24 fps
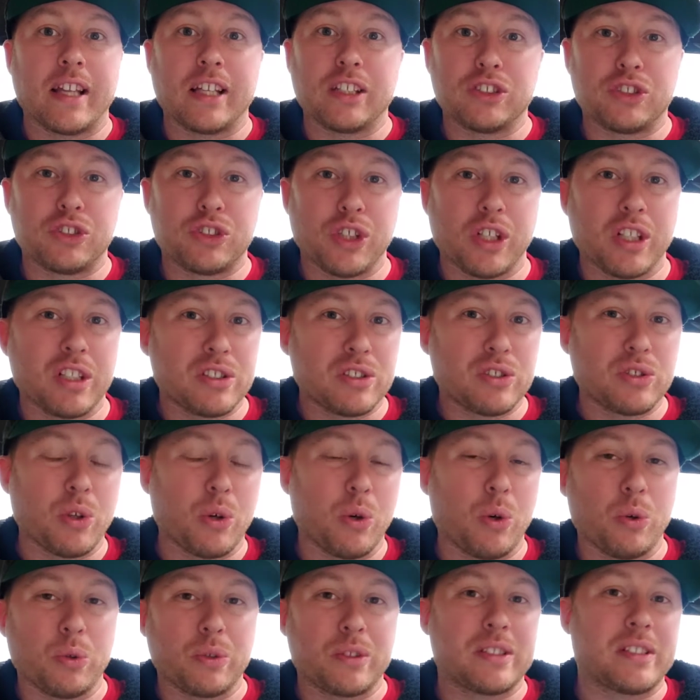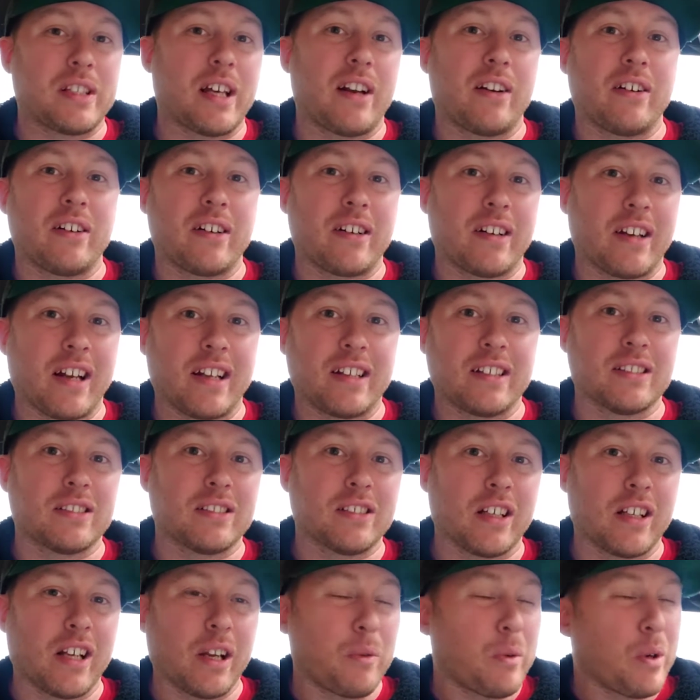that just sold Saturday night and
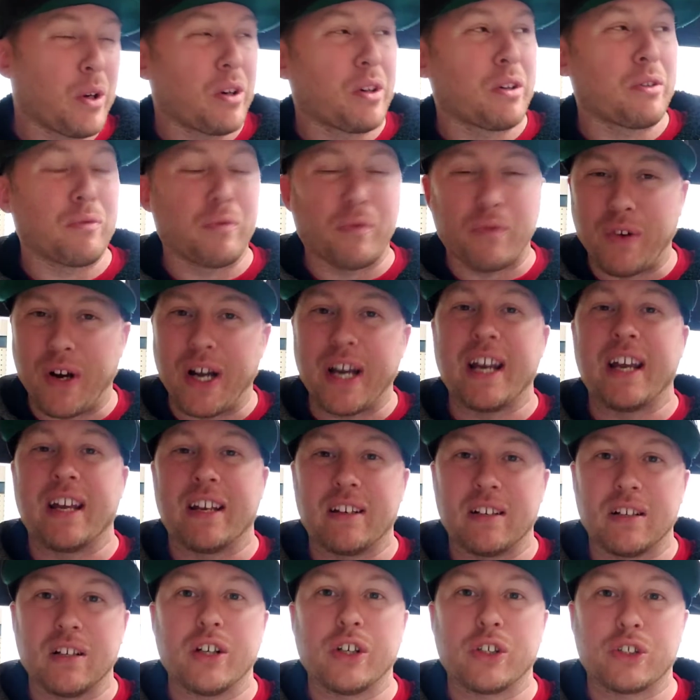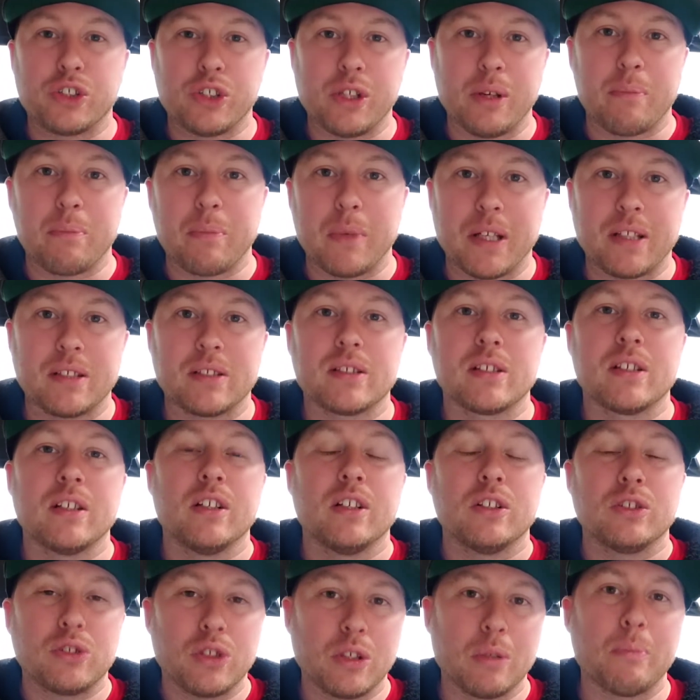Sunday. We already ran a shipment
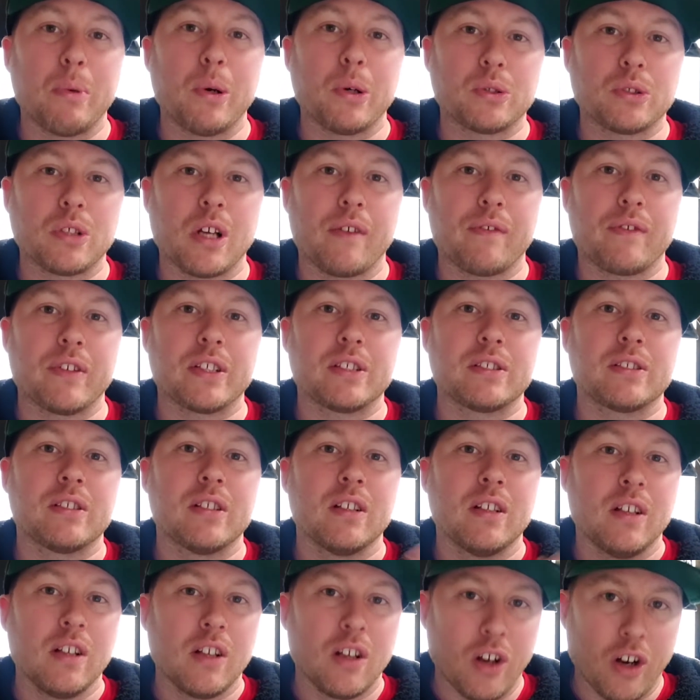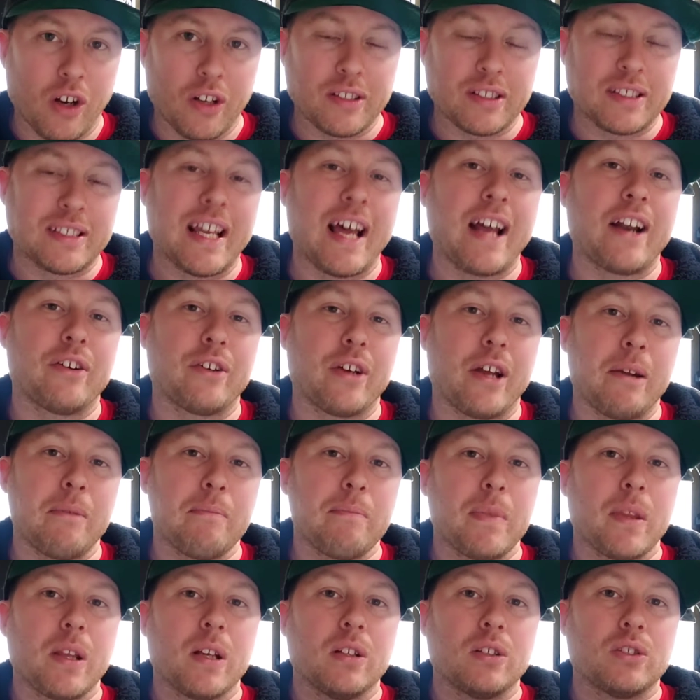to the post office on Saturday.
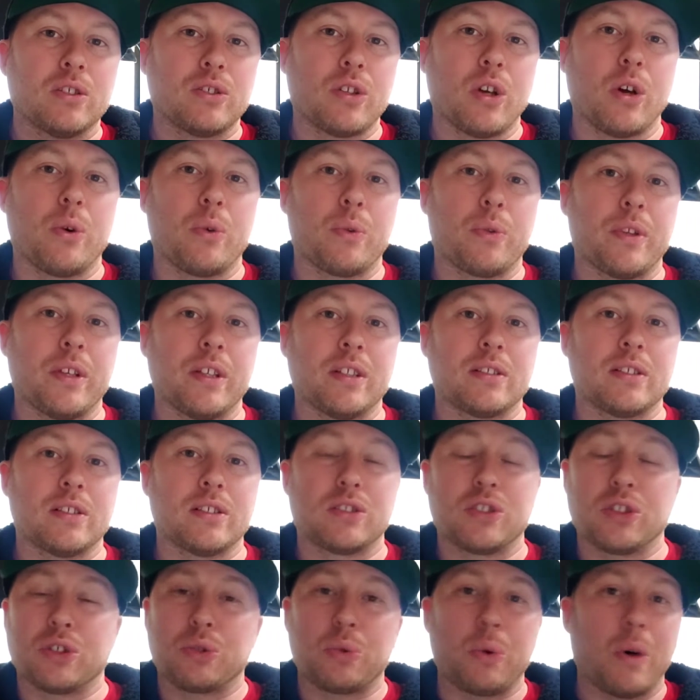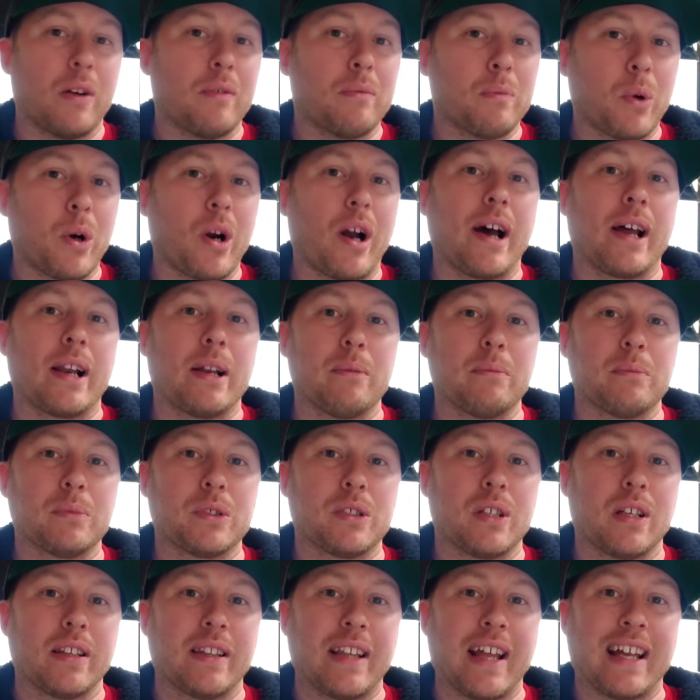So this is just 12 more
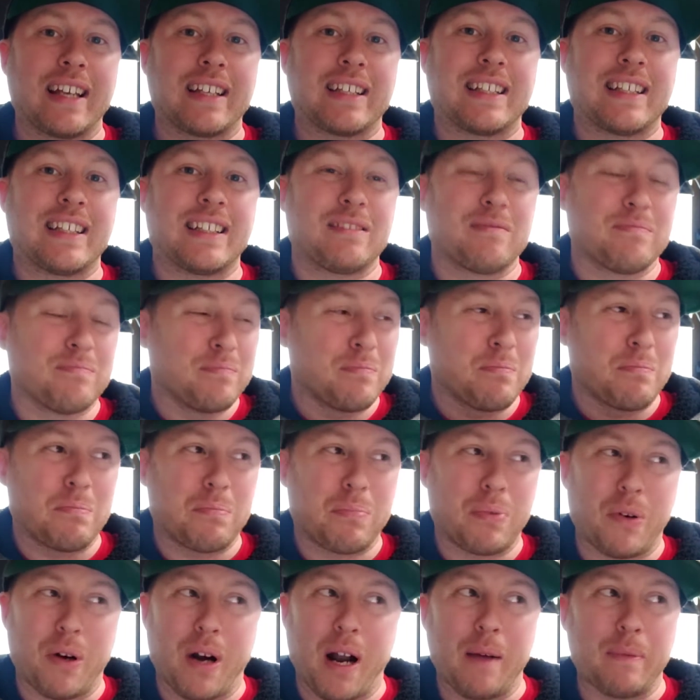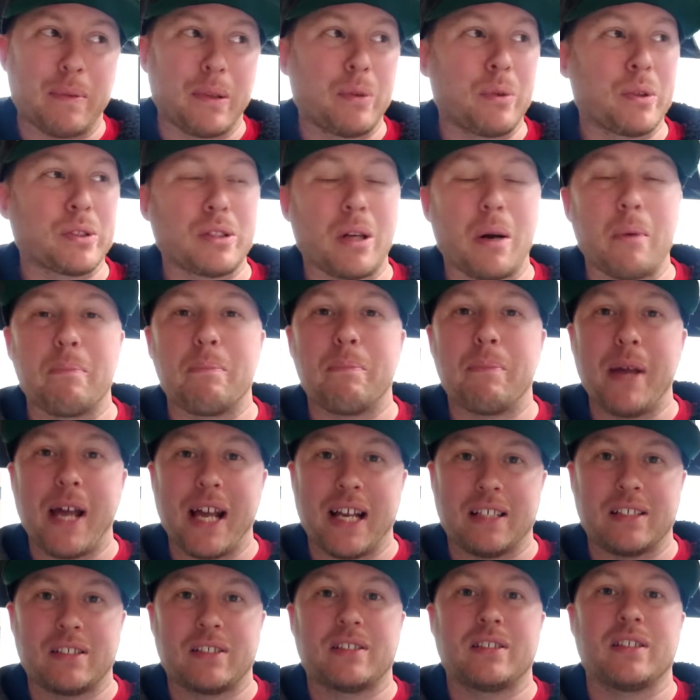items that probably was our
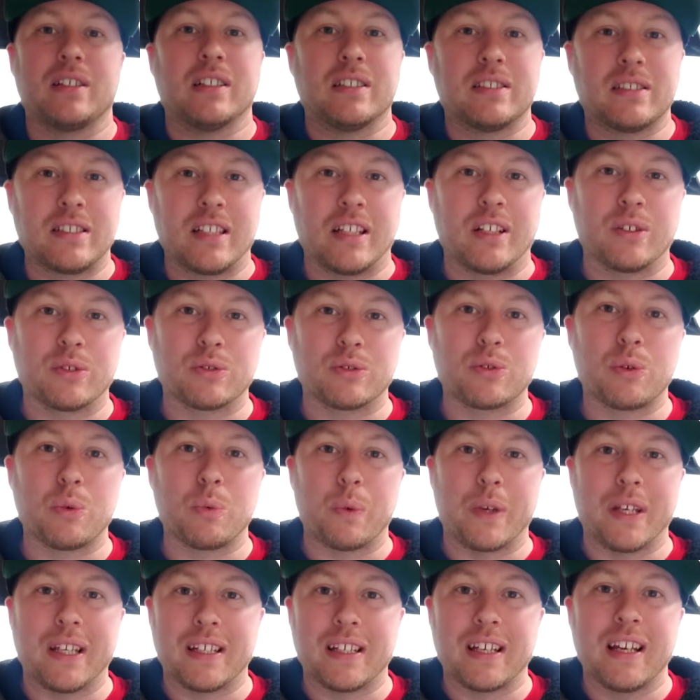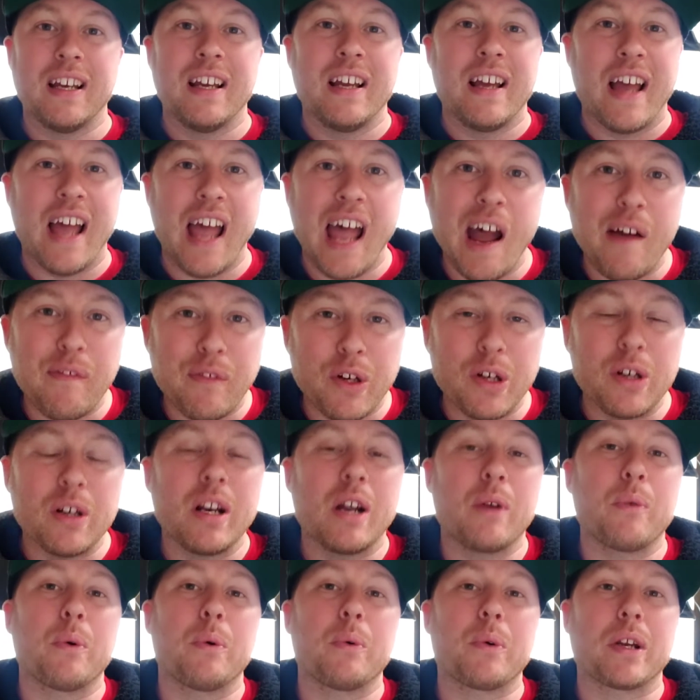best sales week ever.
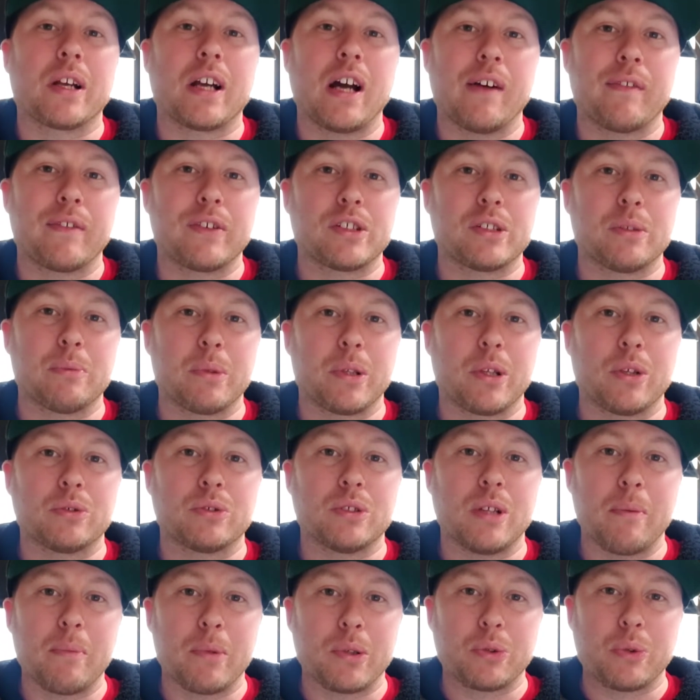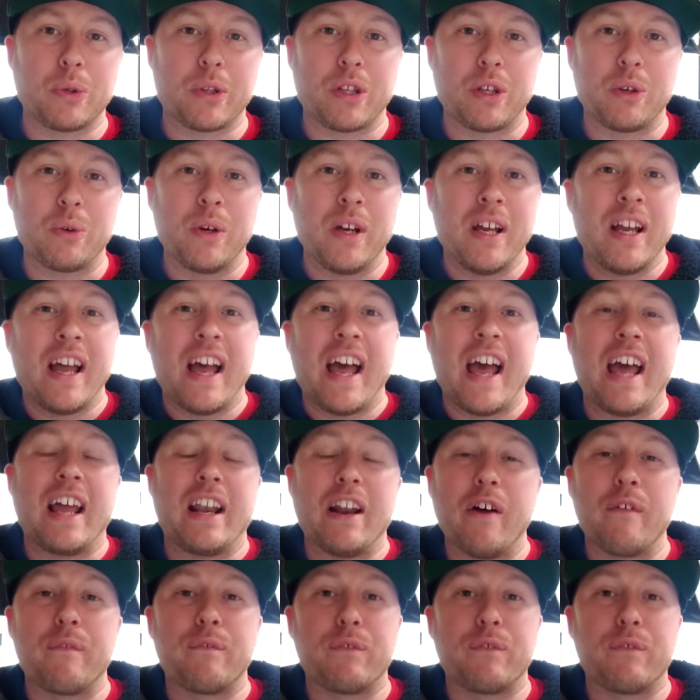And we want to cover some of those numbers with you and a